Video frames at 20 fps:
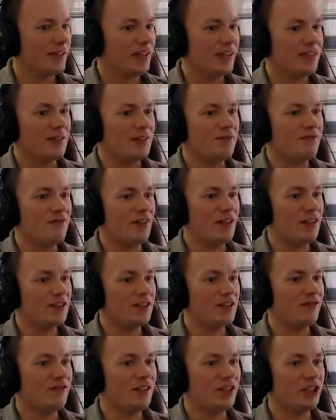And
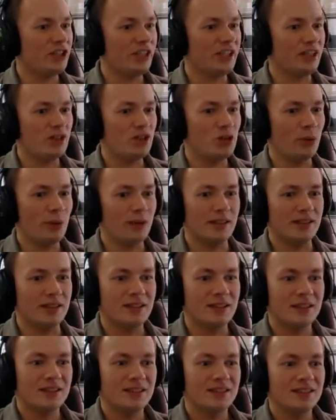invent the flushing
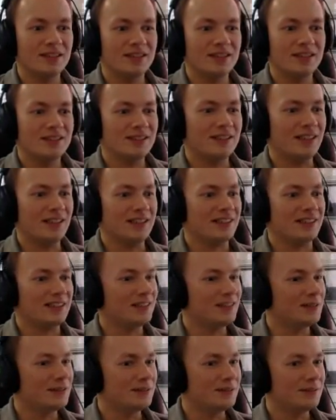toilet. Right.
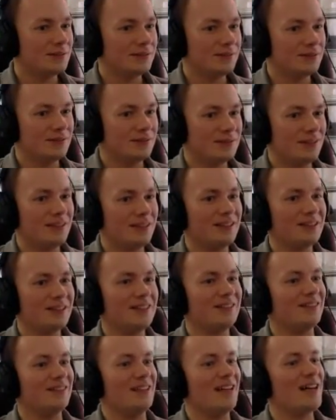
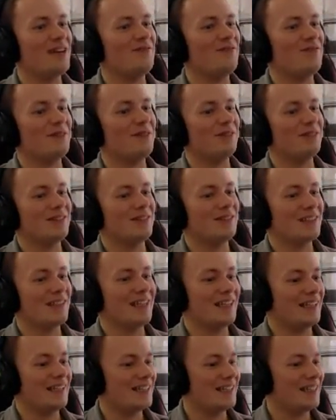Oh, everyone's
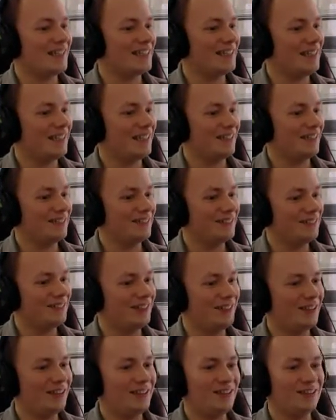getting sick now.
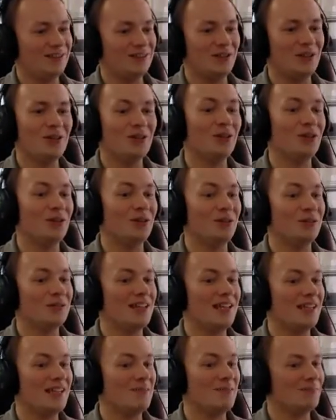Oh, oh, oh,
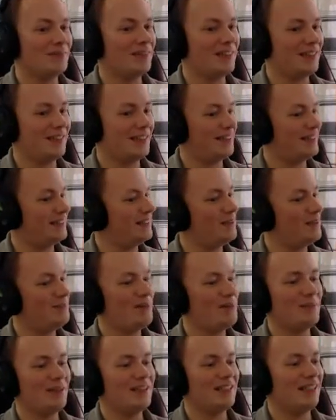death.
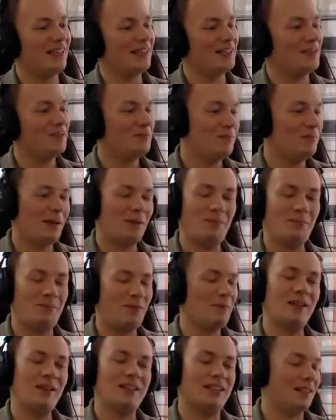People are dying.
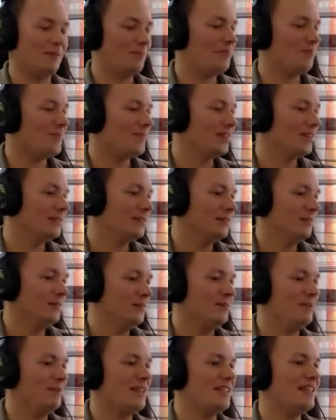People are dying.
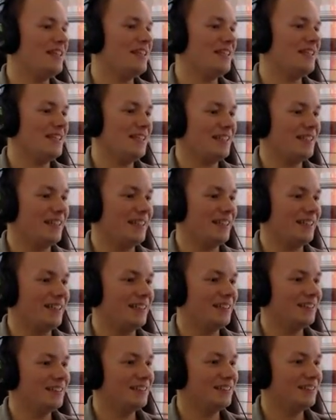My citizens are dying.
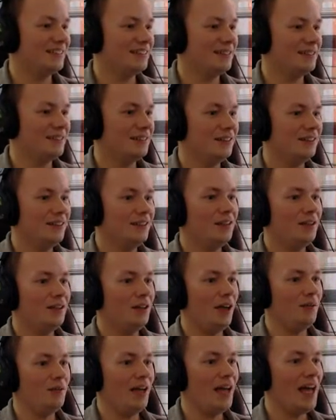
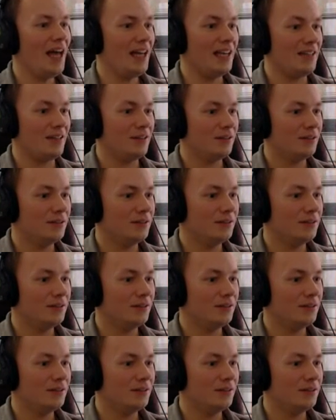Oh, hey!